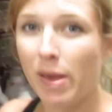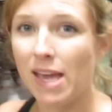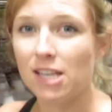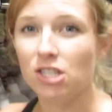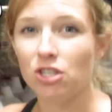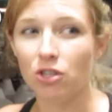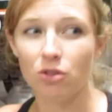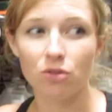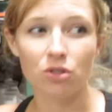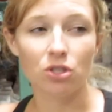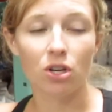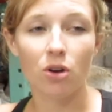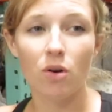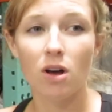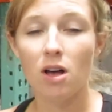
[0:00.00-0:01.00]
pesos.
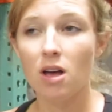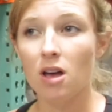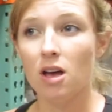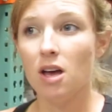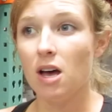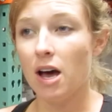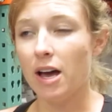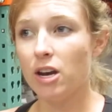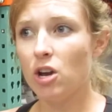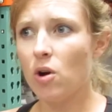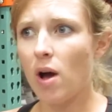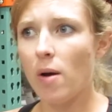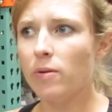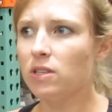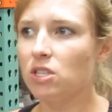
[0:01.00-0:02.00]
So I know
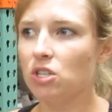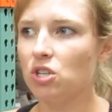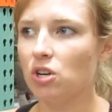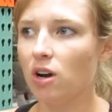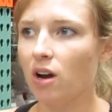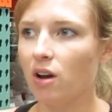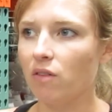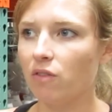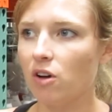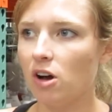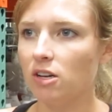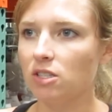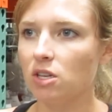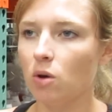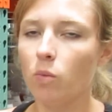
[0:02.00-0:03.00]
I wasn't sure if
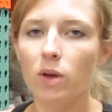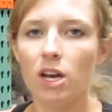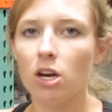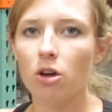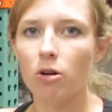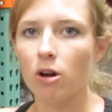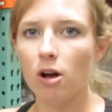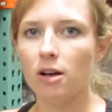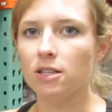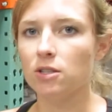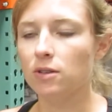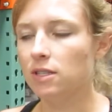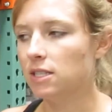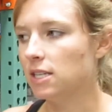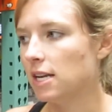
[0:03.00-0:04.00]
Costco, we didn't go to Costco
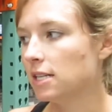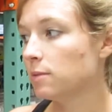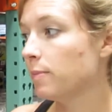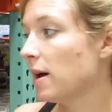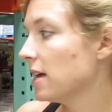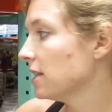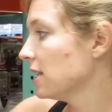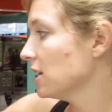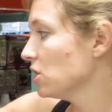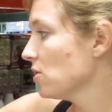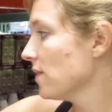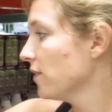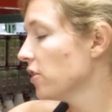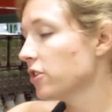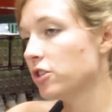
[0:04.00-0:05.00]
in the States, but they do
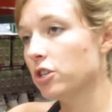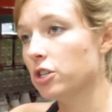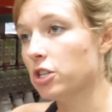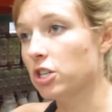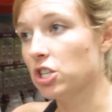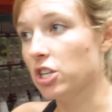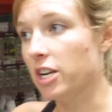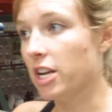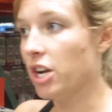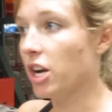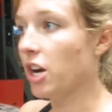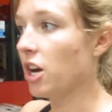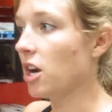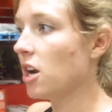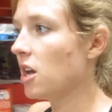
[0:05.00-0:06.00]
have laundry detergent
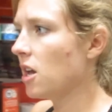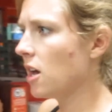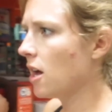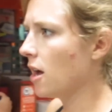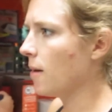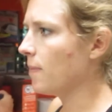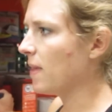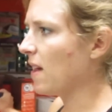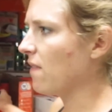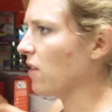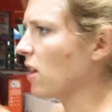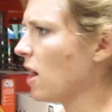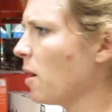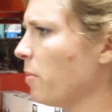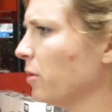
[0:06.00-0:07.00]
here. They have a
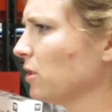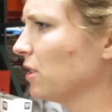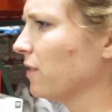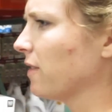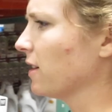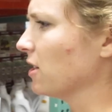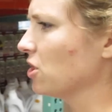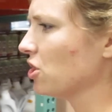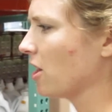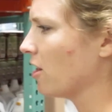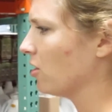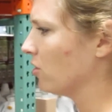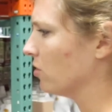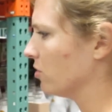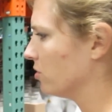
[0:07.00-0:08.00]
couple different
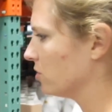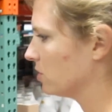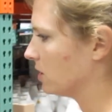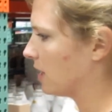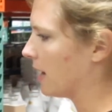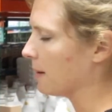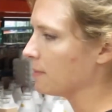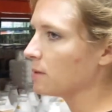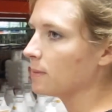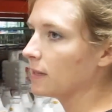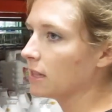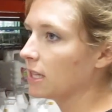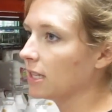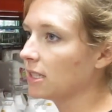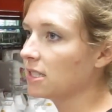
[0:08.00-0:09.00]
gel types,
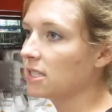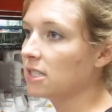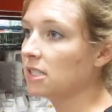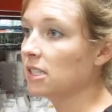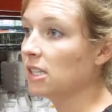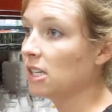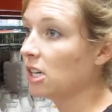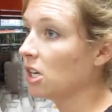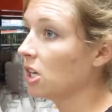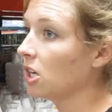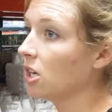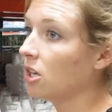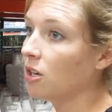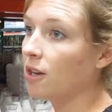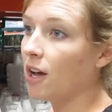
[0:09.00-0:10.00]
but that's
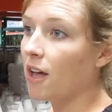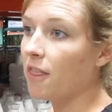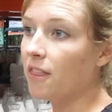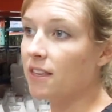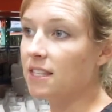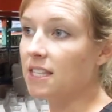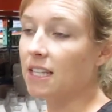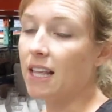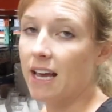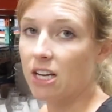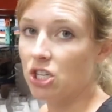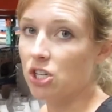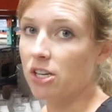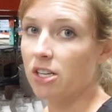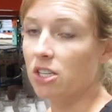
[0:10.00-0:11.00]
not the
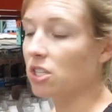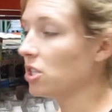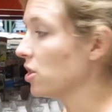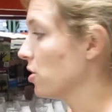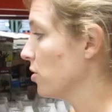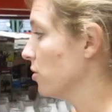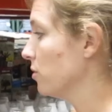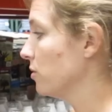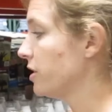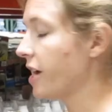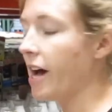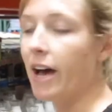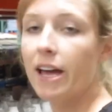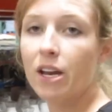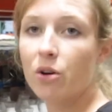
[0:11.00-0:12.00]
selection. So
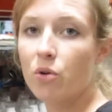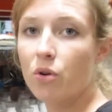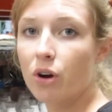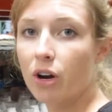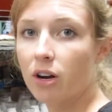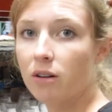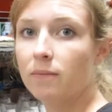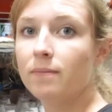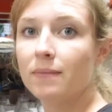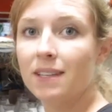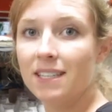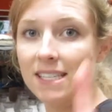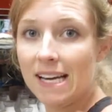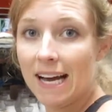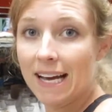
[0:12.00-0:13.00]
Tide or
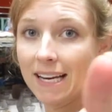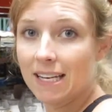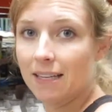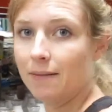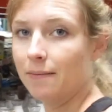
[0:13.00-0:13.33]
Tide?